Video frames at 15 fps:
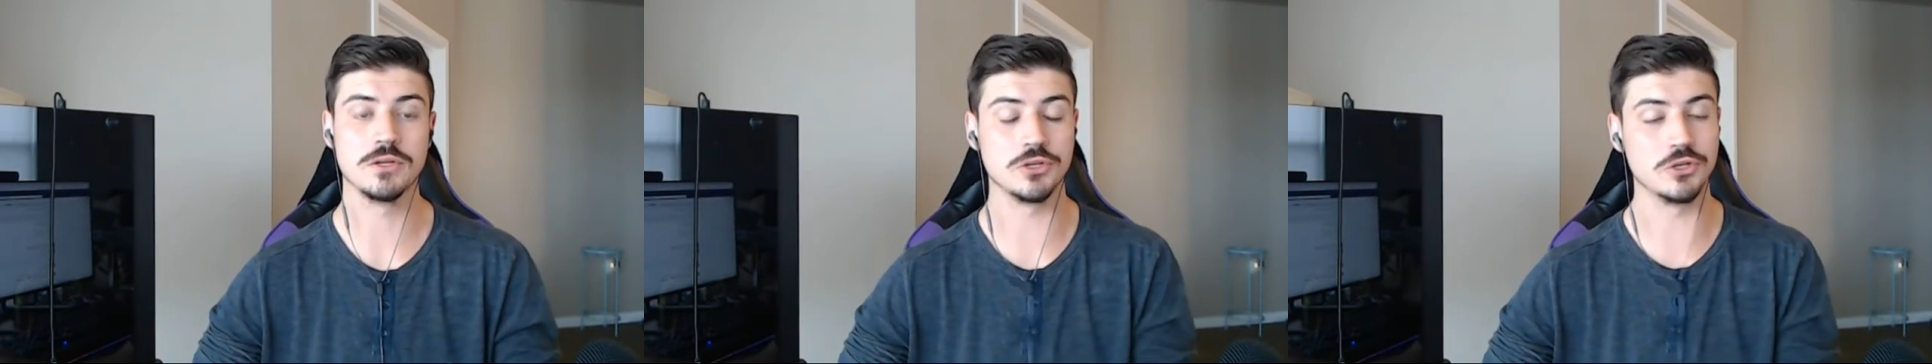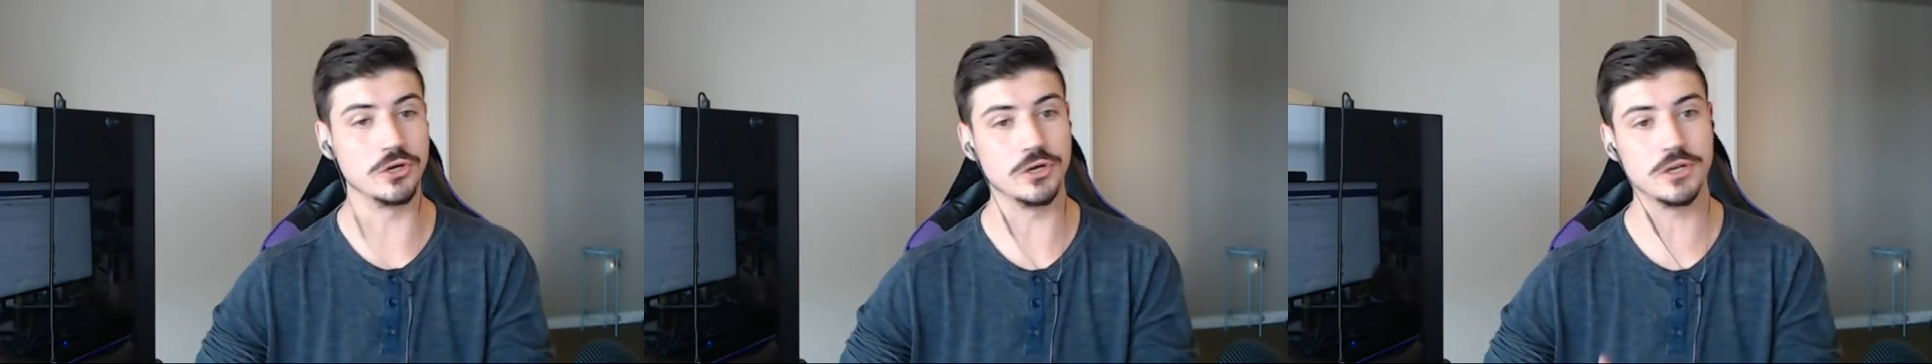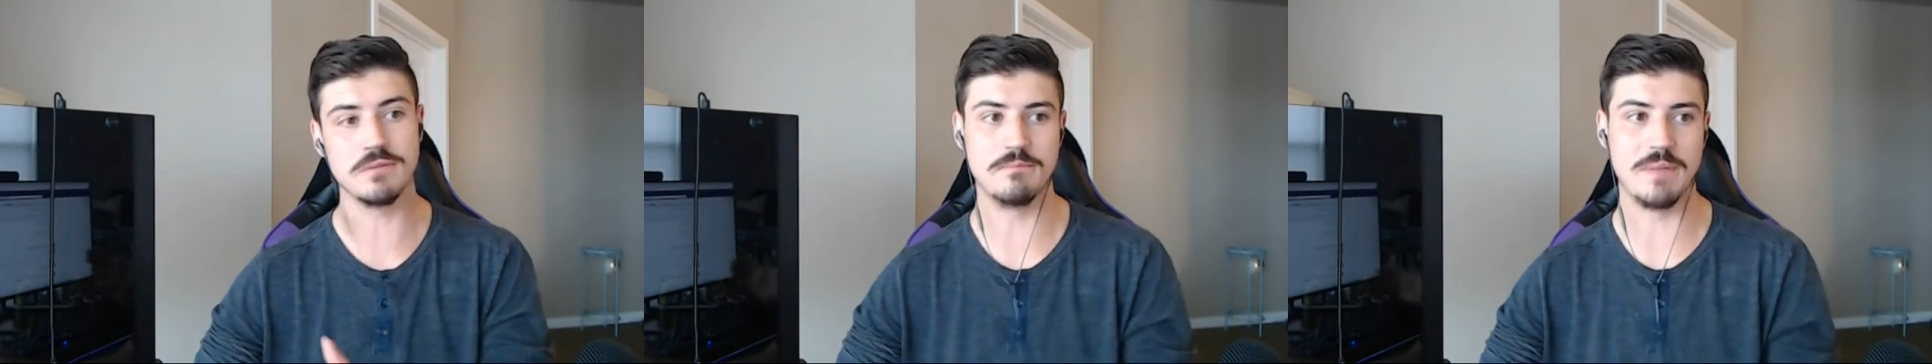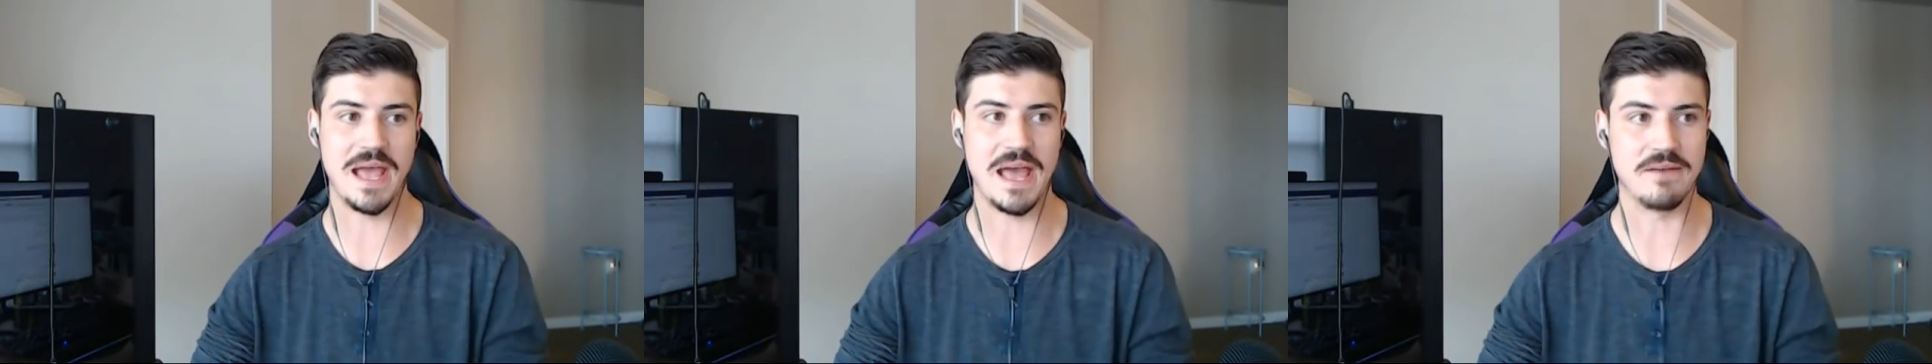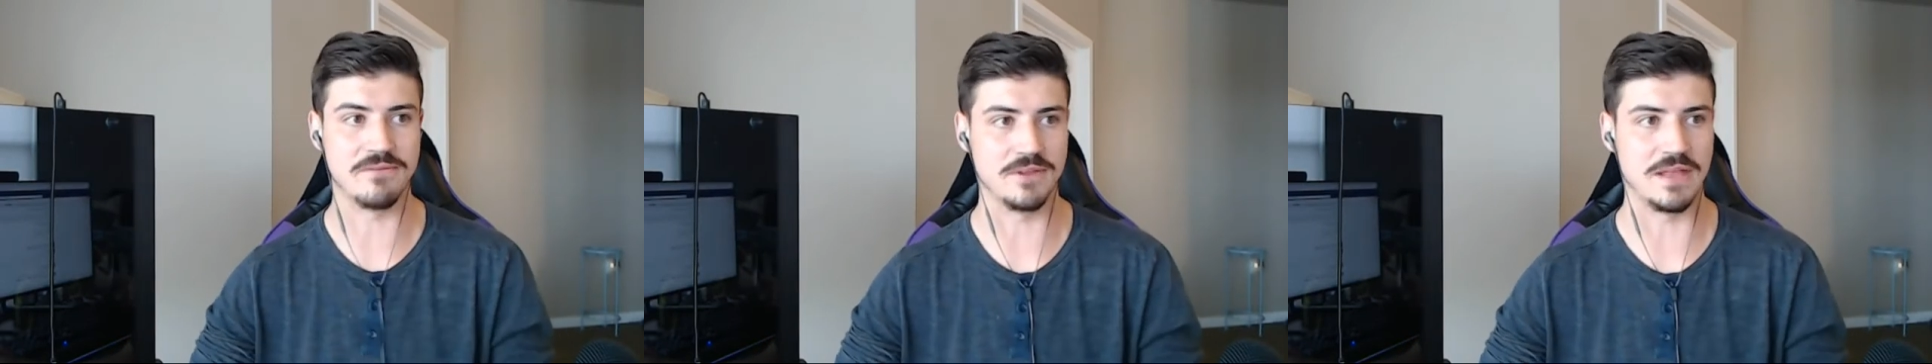good and
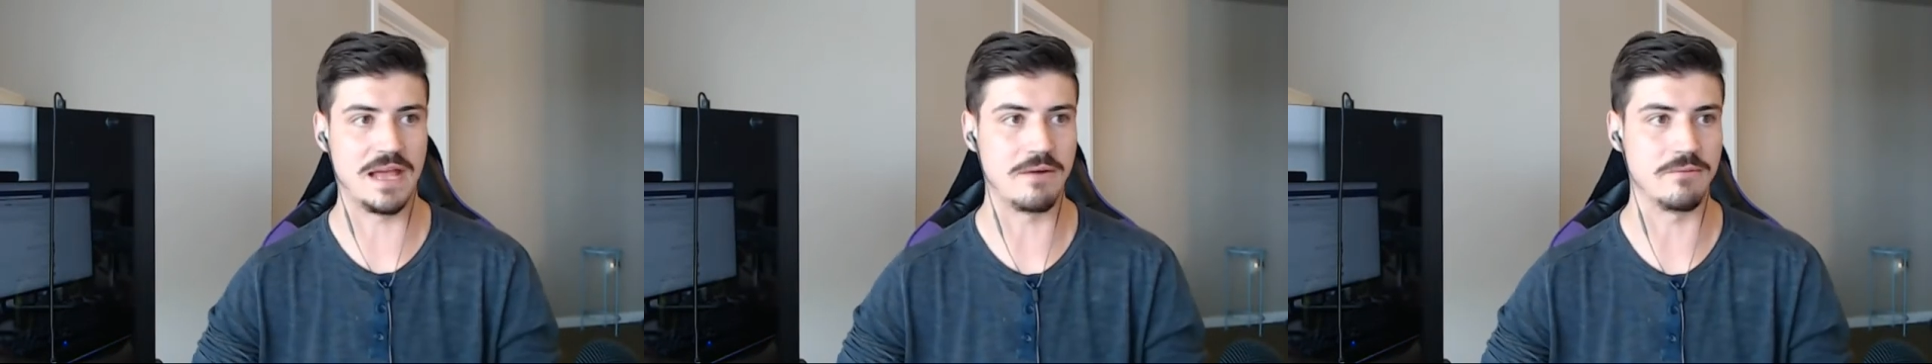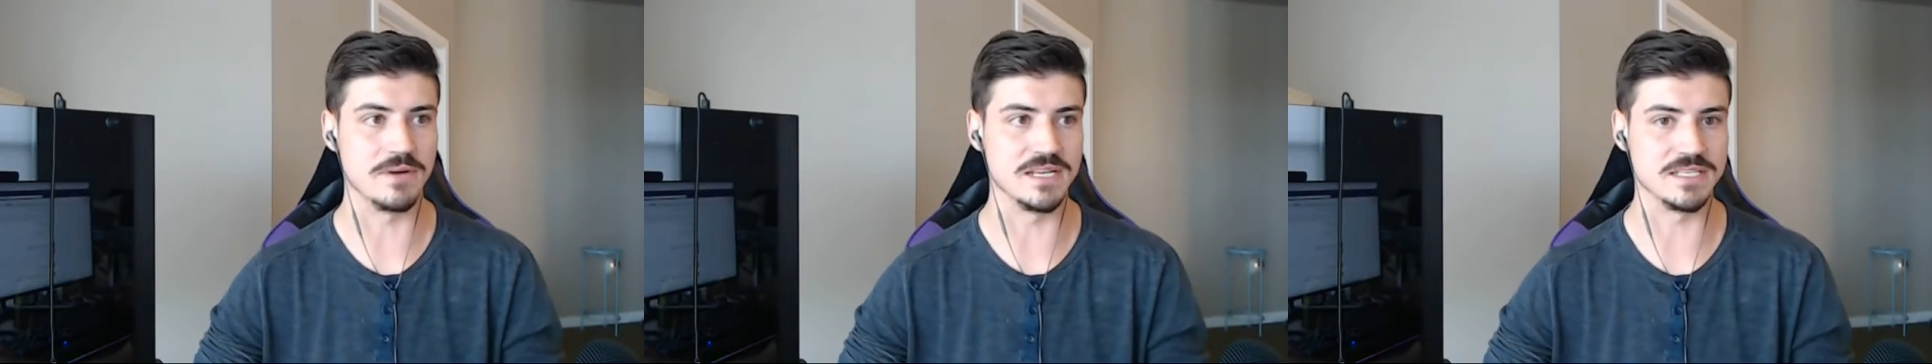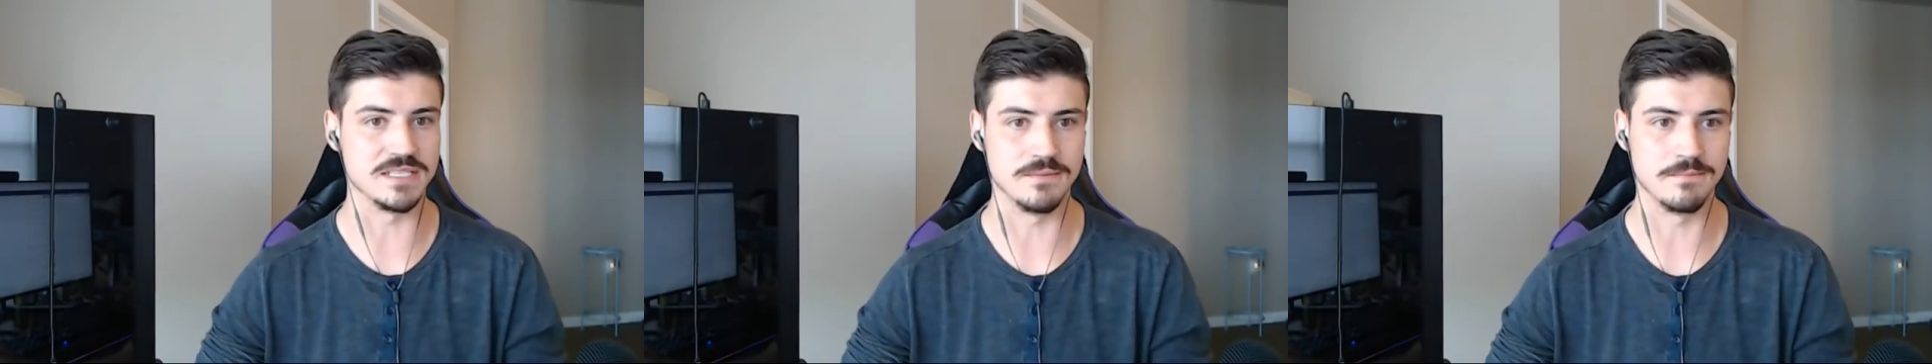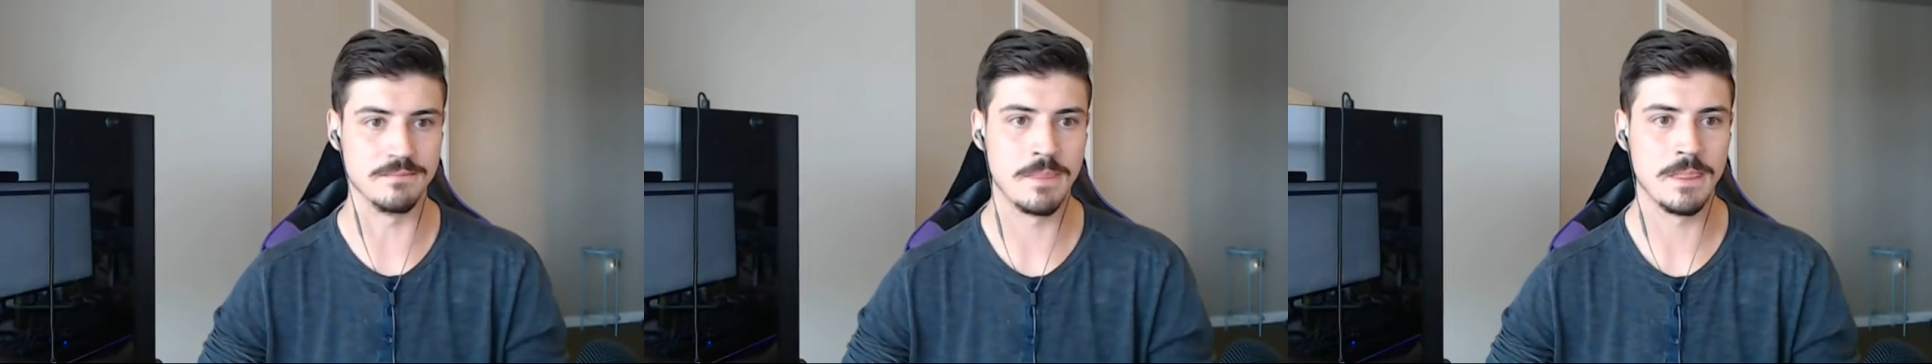bad for that reason,